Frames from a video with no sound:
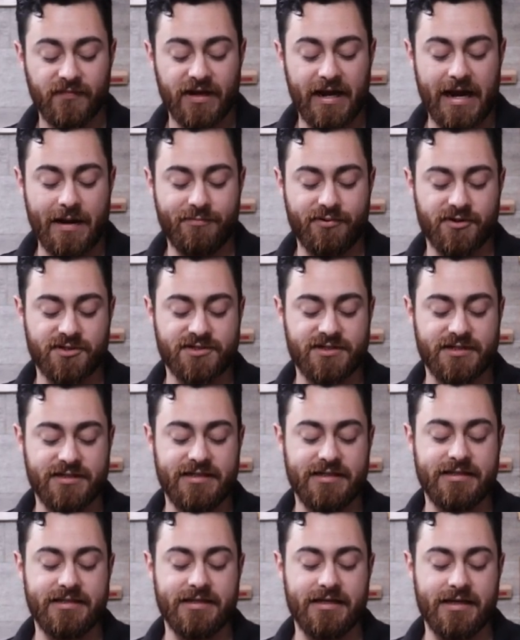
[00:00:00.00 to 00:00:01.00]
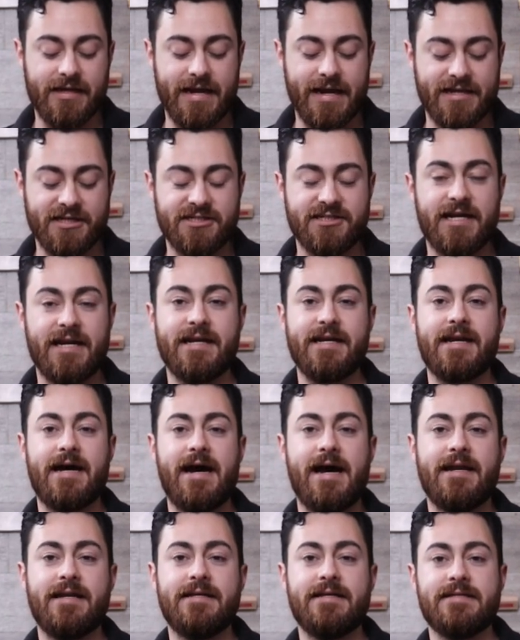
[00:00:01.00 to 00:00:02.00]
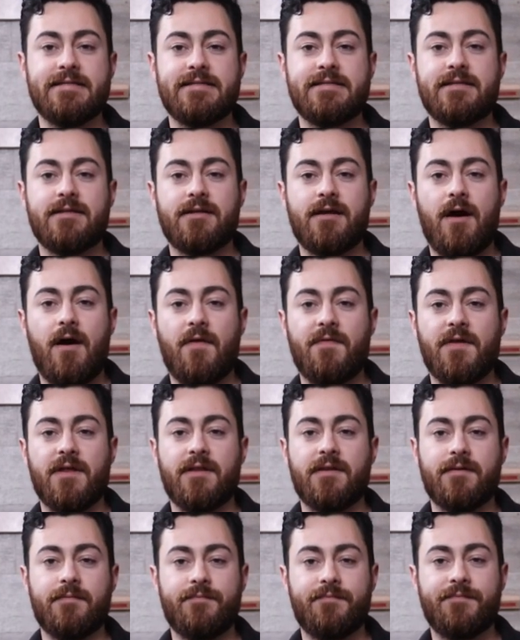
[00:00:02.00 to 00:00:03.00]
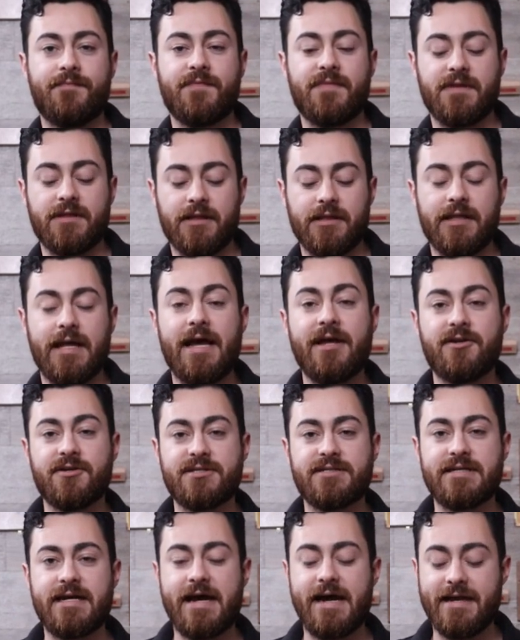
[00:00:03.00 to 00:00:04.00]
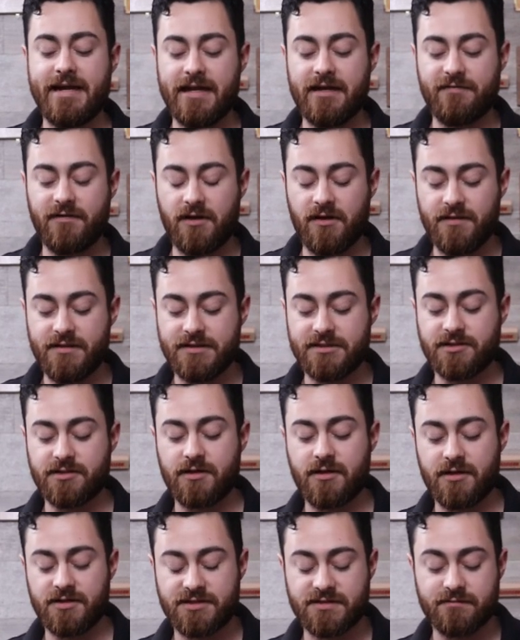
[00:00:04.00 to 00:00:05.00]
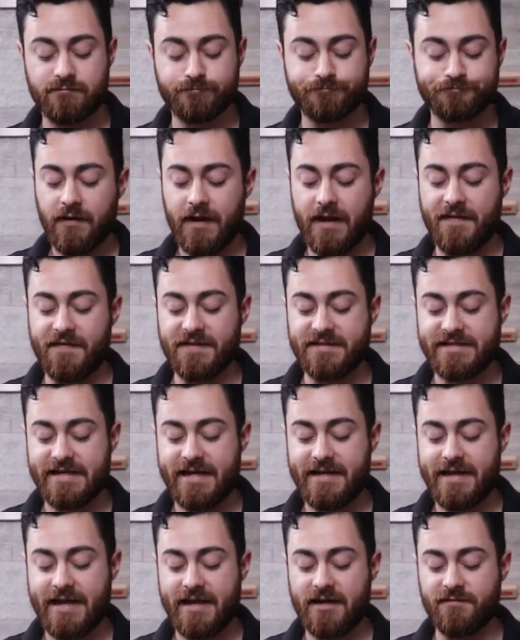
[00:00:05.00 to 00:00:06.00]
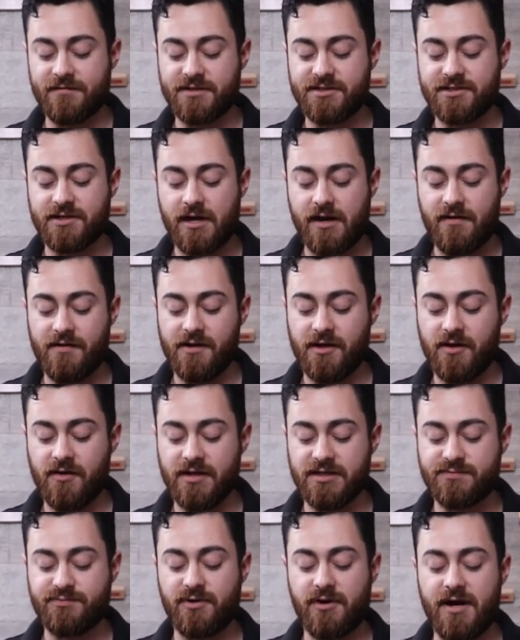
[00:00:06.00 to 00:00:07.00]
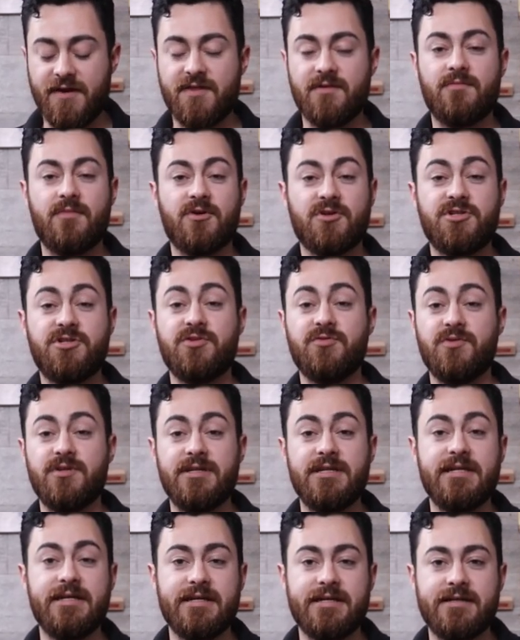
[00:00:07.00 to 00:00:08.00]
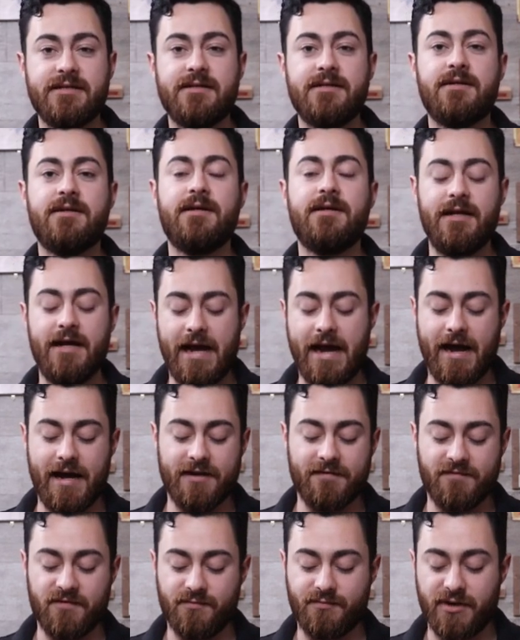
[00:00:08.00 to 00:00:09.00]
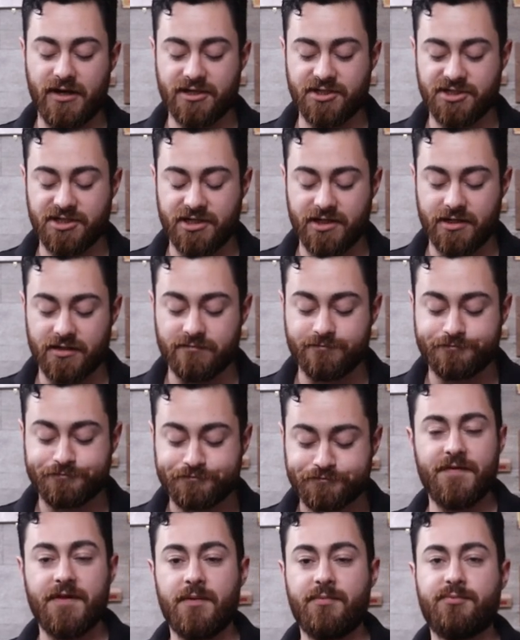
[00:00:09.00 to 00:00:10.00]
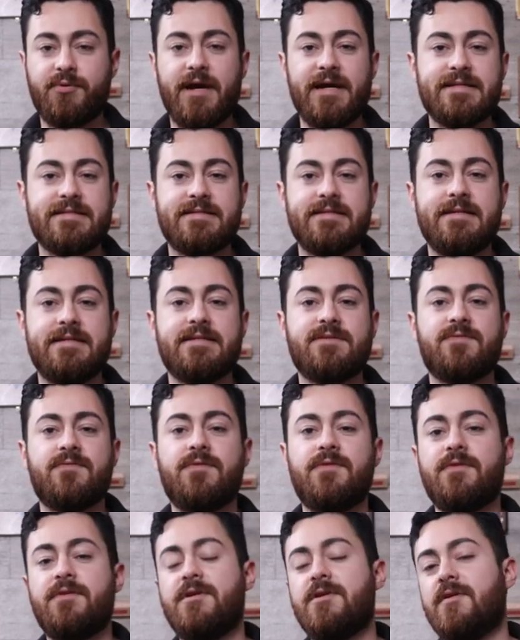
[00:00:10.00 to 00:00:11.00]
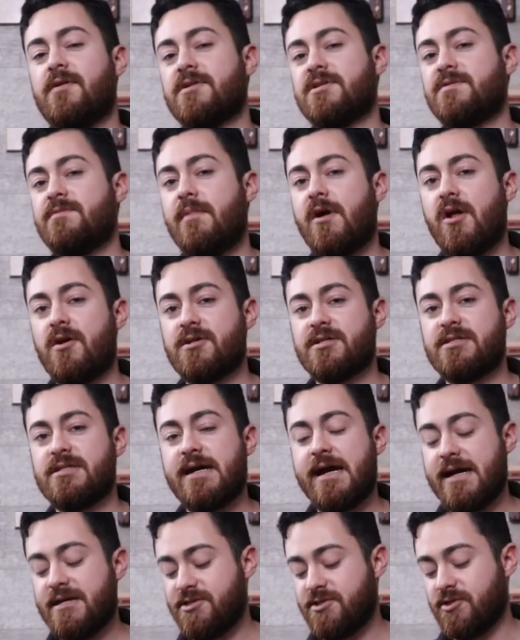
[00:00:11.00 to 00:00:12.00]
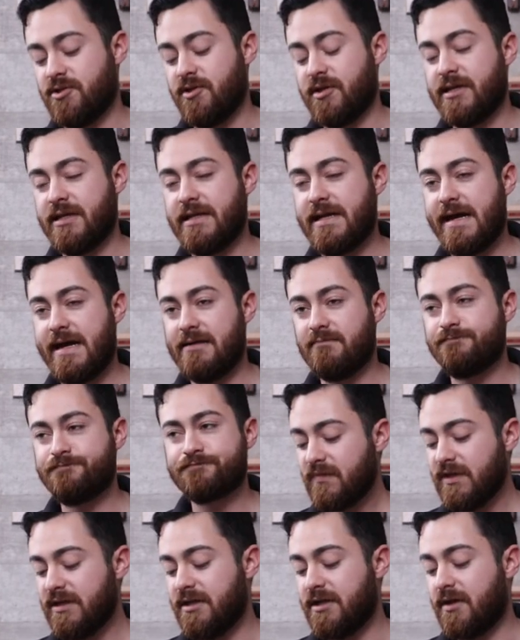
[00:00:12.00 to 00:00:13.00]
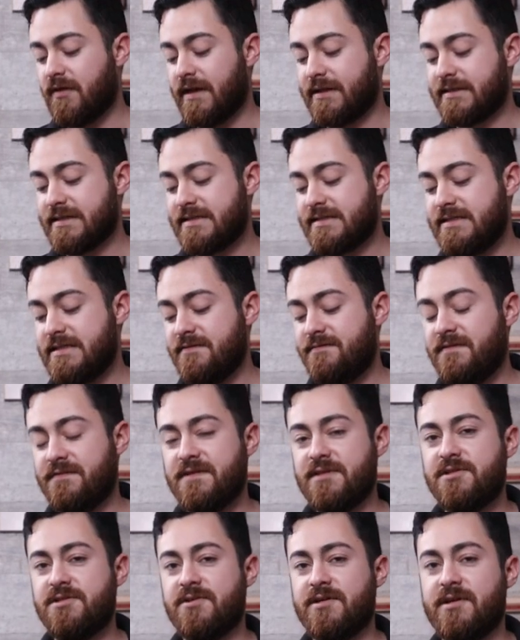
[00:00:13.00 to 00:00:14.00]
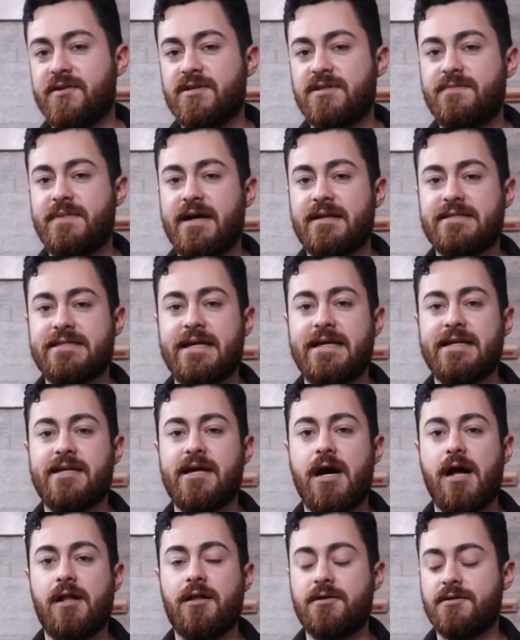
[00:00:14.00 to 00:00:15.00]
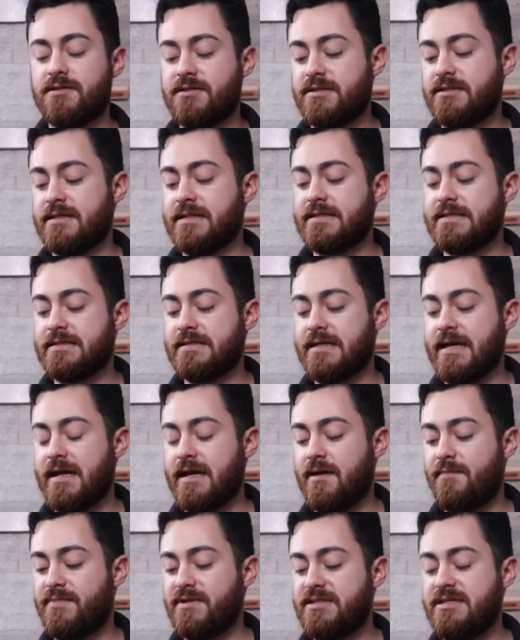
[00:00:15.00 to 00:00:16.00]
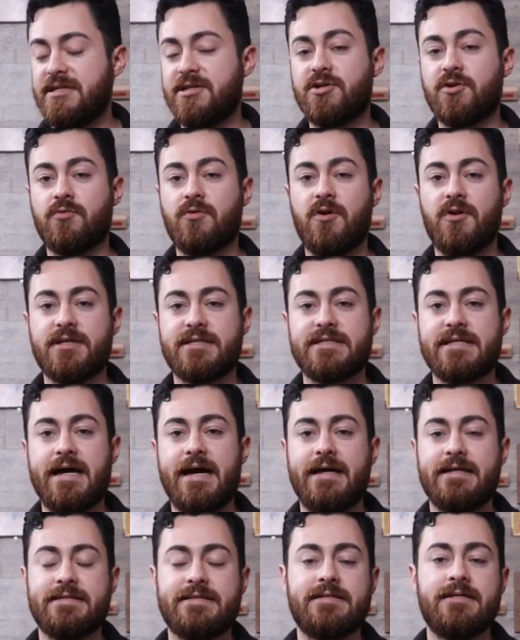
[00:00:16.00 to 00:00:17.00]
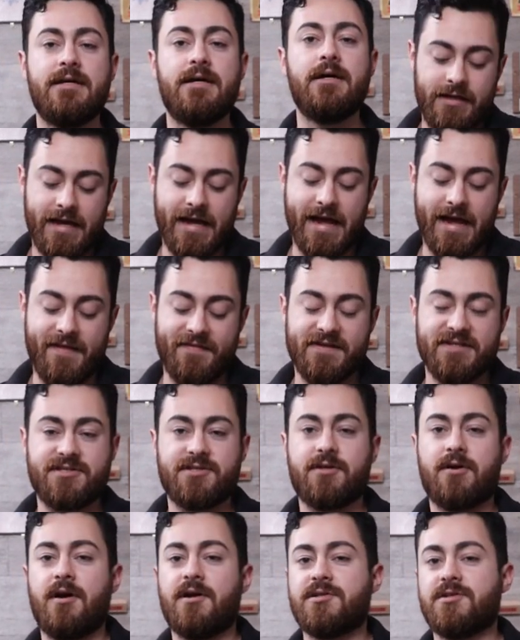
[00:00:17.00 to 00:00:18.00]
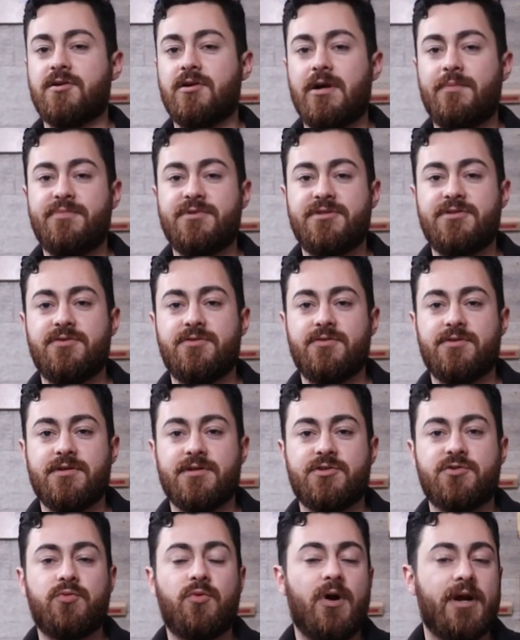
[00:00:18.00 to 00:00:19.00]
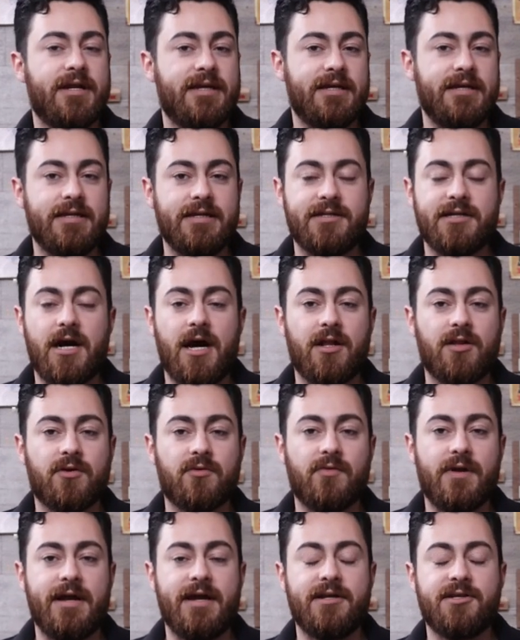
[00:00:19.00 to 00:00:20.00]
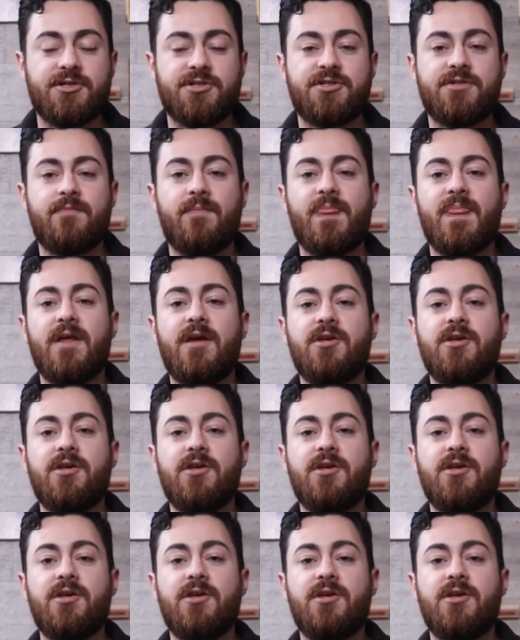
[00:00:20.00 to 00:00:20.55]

I personally think the H99 is on the lighter side out of all of these cigars. And the 10 Anniversario is probably the most unique out of the bunch here. The prices, you go on a smaller size, you're looking at, you know, like this T52 here is about $10. This is a Petite Corona size. And these cigars go up into the $20 range.